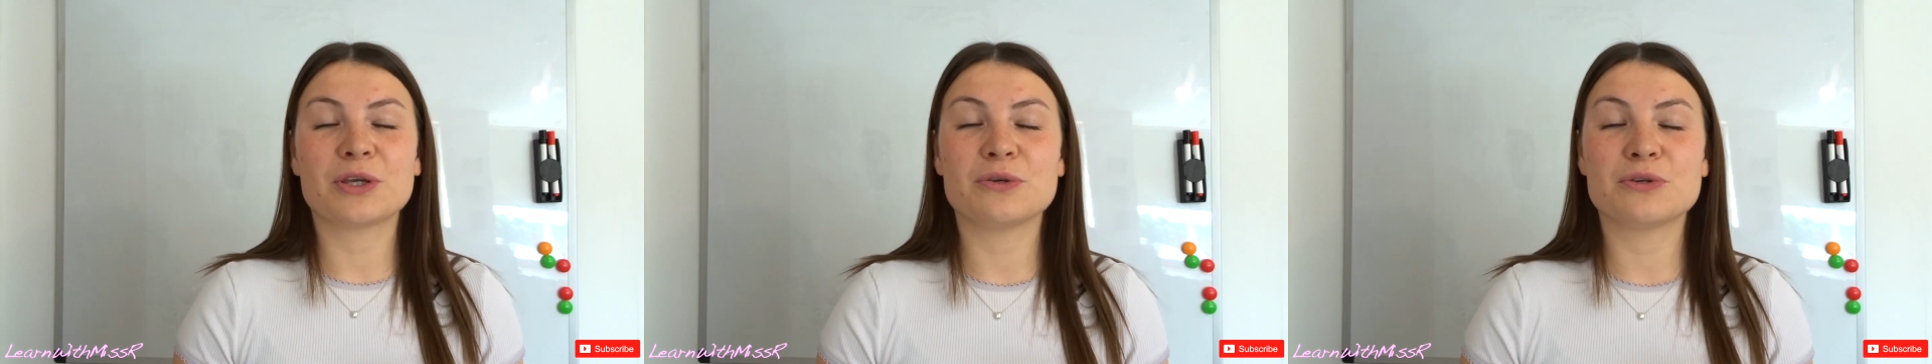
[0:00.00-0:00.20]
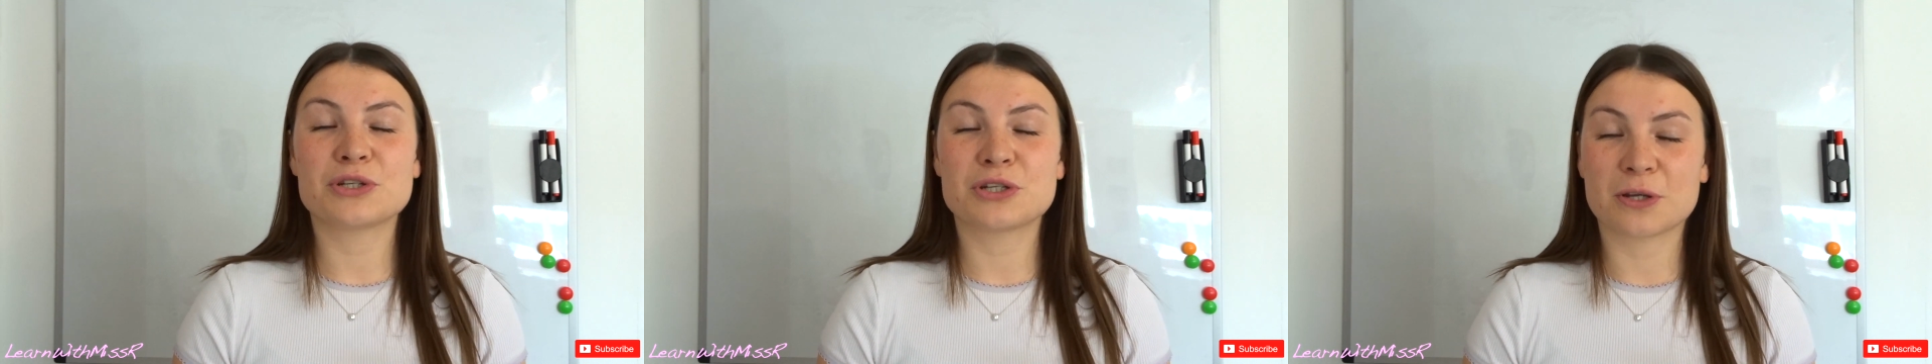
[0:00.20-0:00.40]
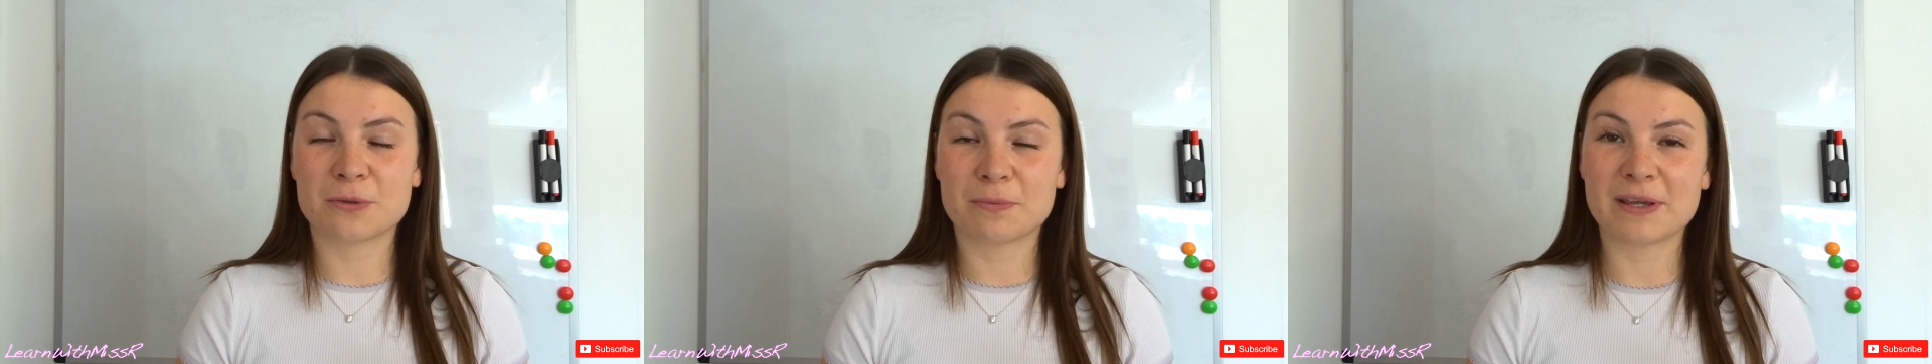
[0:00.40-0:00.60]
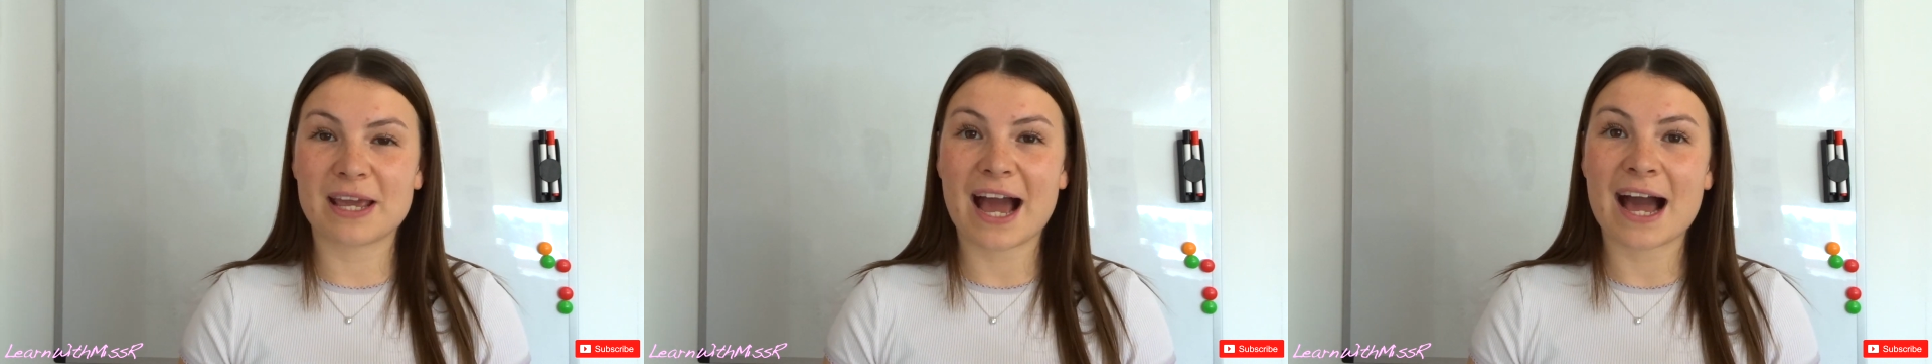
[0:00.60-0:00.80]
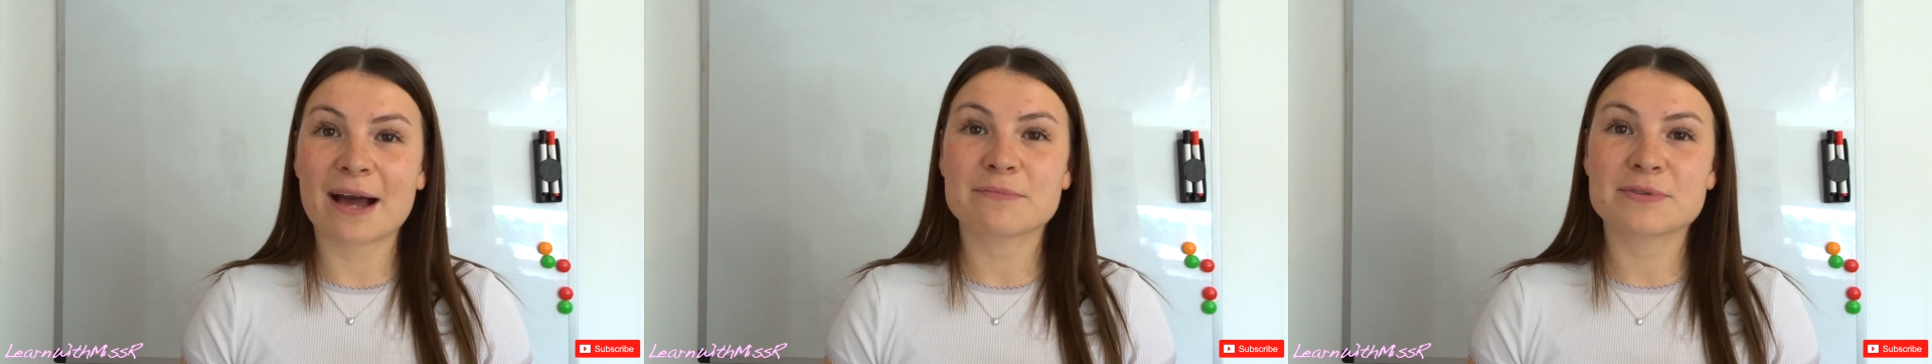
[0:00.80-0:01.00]
you should be
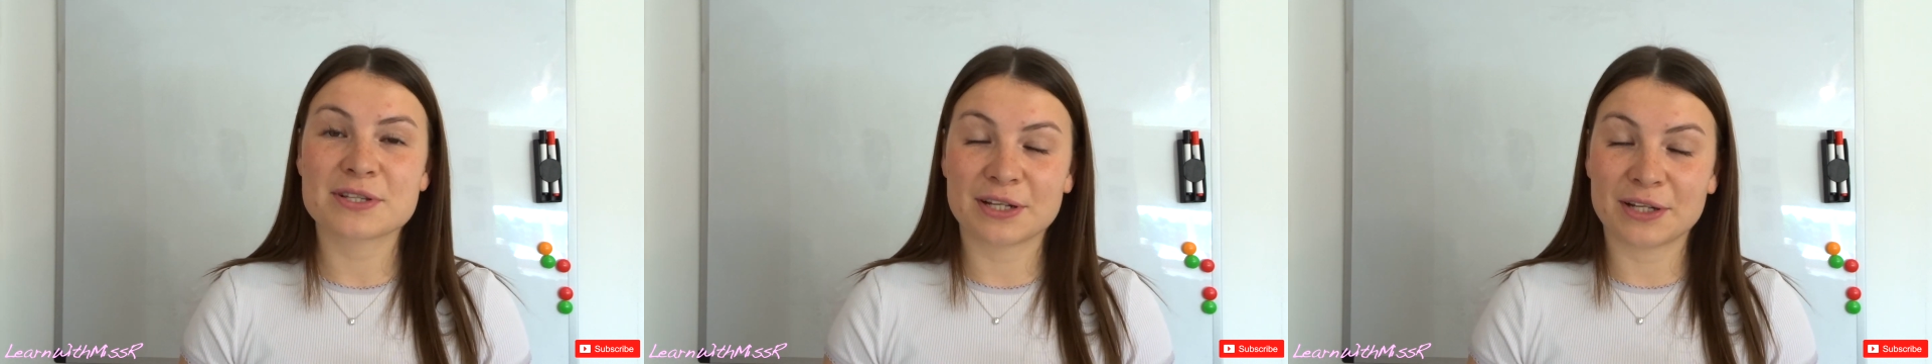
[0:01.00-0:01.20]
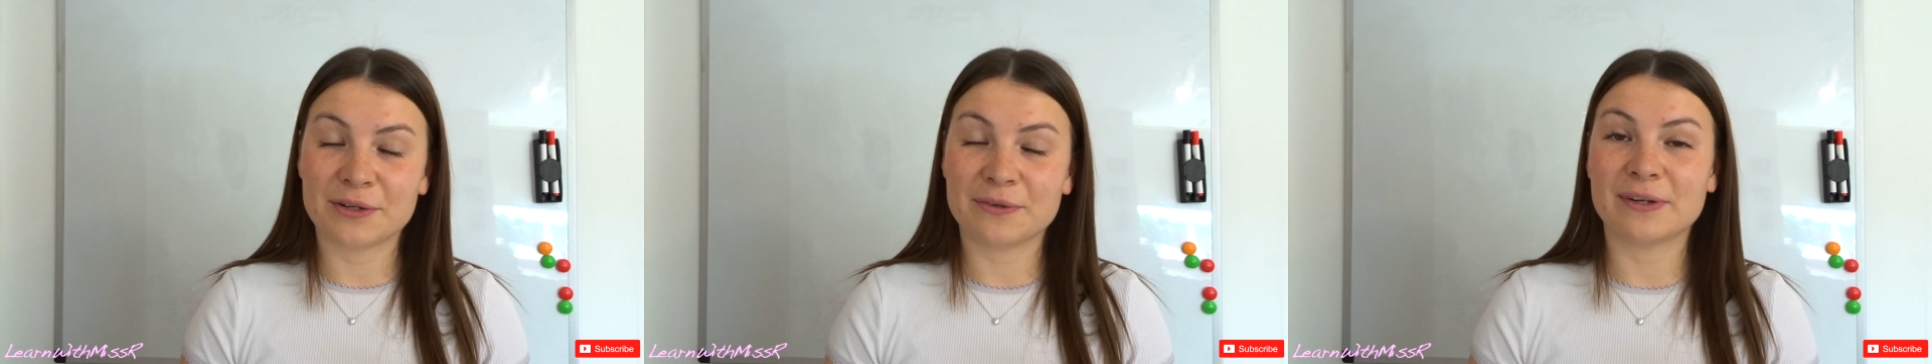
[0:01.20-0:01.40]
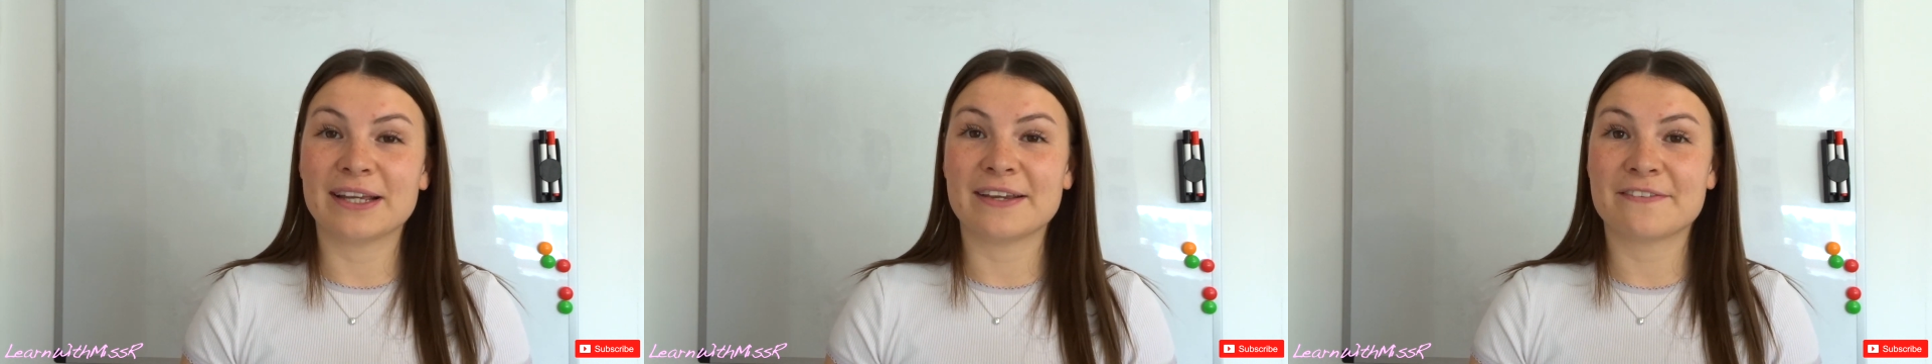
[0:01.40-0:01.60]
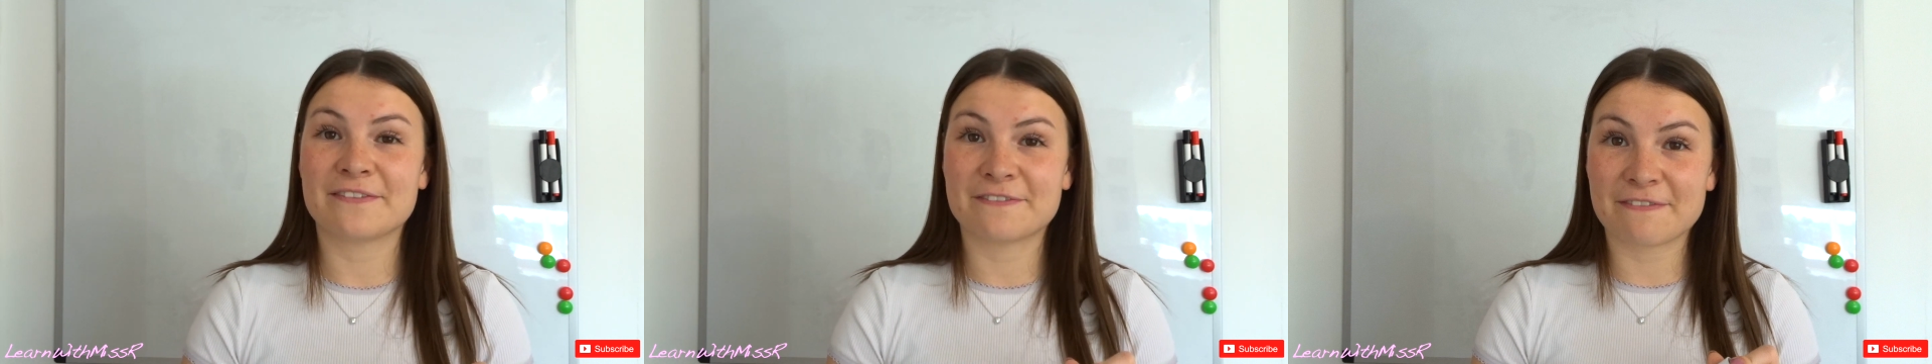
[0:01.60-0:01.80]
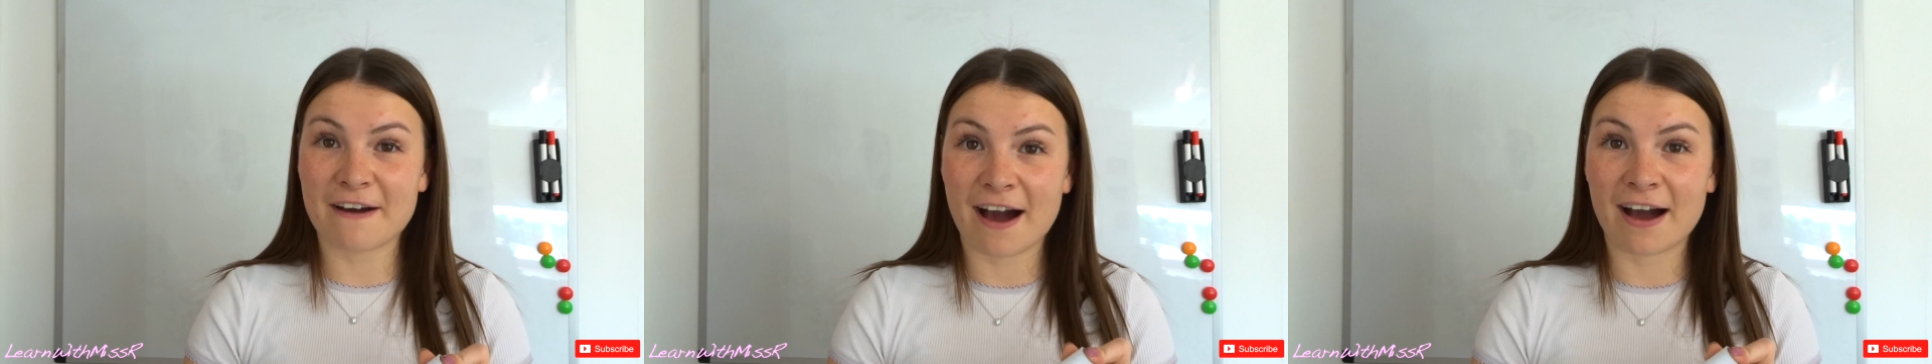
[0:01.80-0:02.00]
absolutely
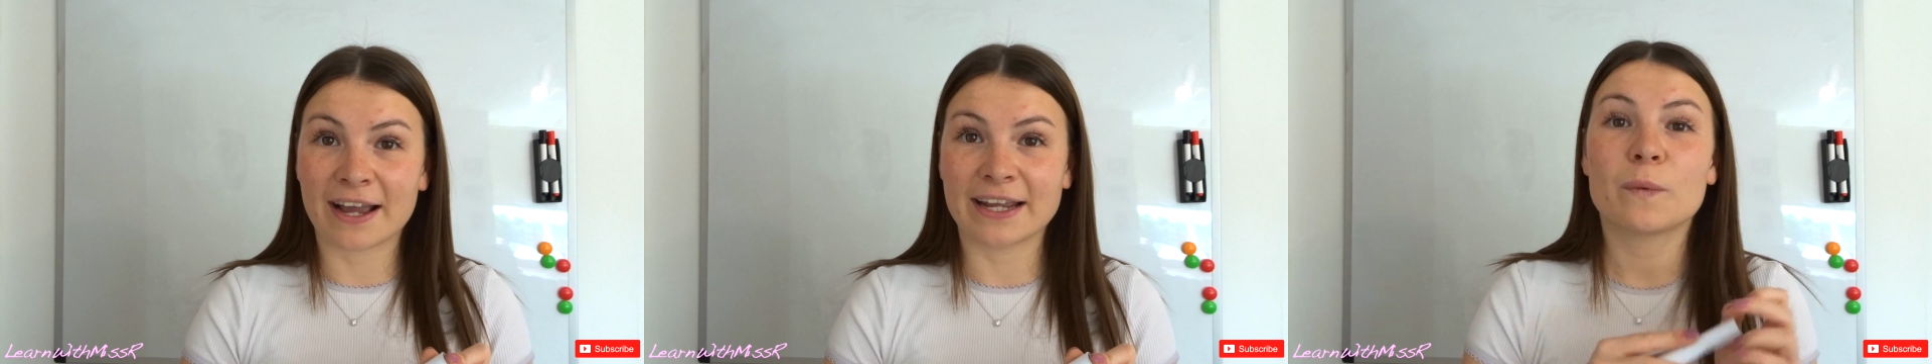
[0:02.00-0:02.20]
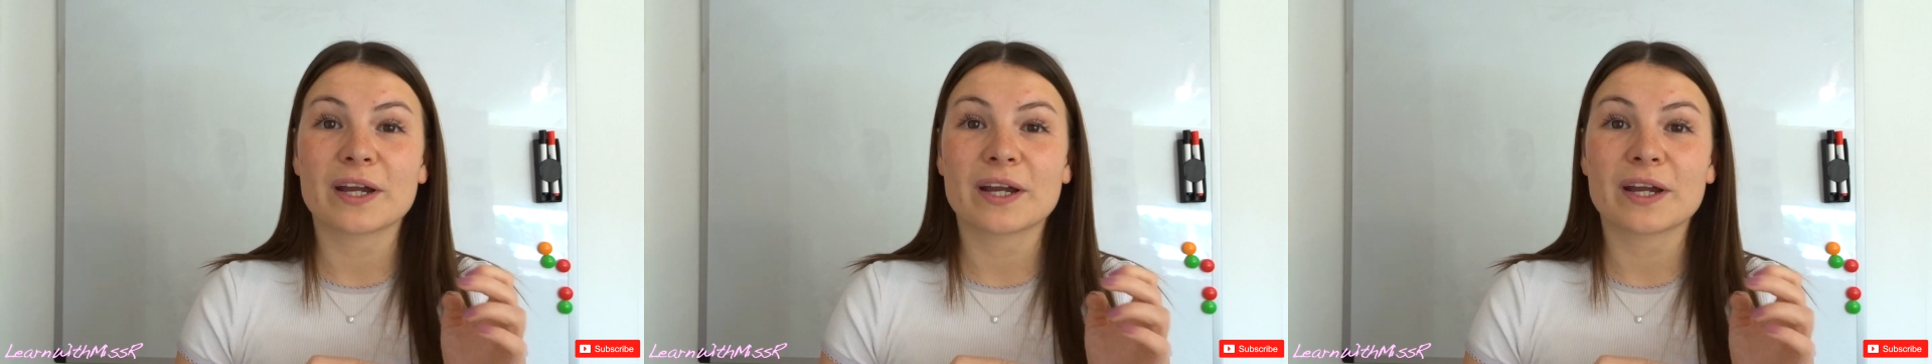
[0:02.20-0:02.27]
fine.